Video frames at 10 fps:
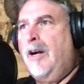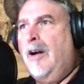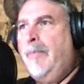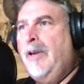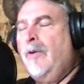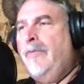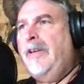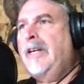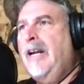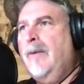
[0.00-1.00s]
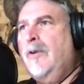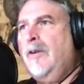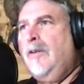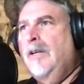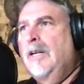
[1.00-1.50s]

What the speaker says: POV camera,